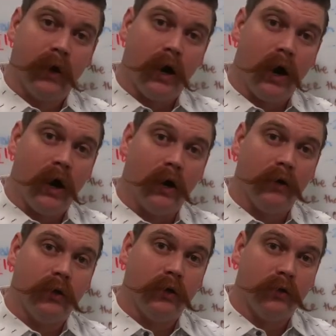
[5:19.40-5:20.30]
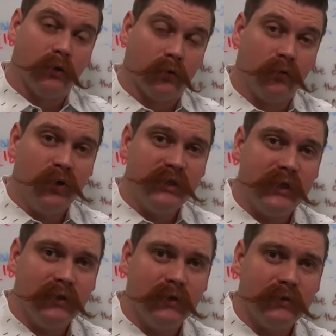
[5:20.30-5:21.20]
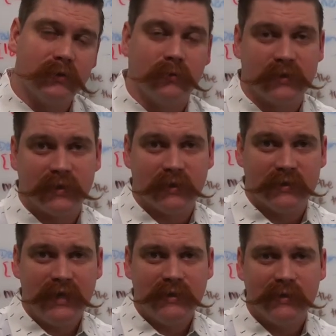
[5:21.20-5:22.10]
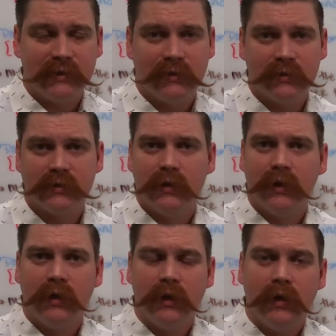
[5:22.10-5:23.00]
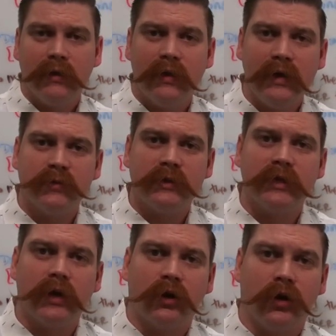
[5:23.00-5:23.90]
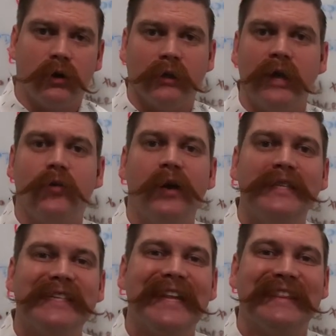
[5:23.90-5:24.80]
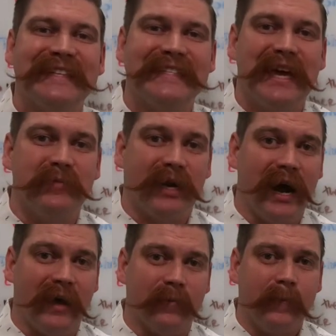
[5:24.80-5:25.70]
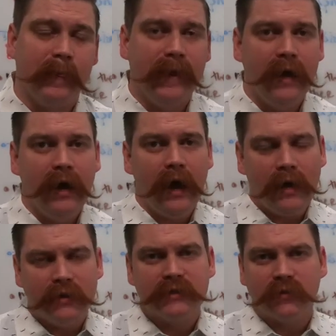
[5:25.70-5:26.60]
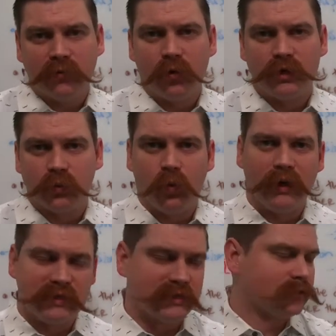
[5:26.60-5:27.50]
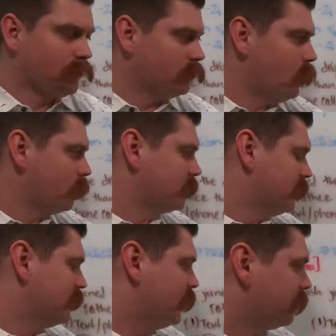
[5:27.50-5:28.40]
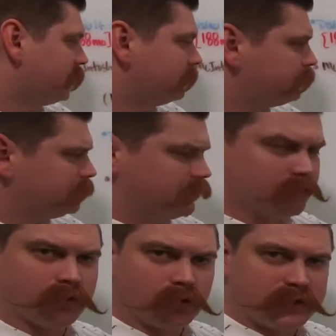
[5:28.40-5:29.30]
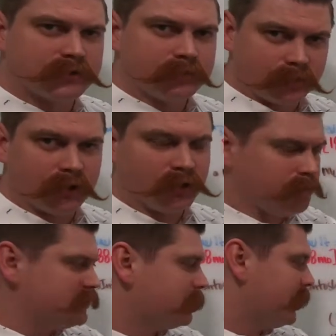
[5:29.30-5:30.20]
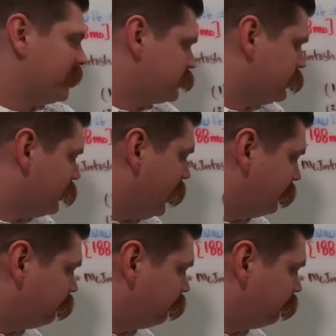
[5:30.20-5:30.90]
on the first sentence, let's say a state sentence, the next one's concurrent. It runs at the same time. Unless, of course, one is longer than the other. And of course, there could be some extra time.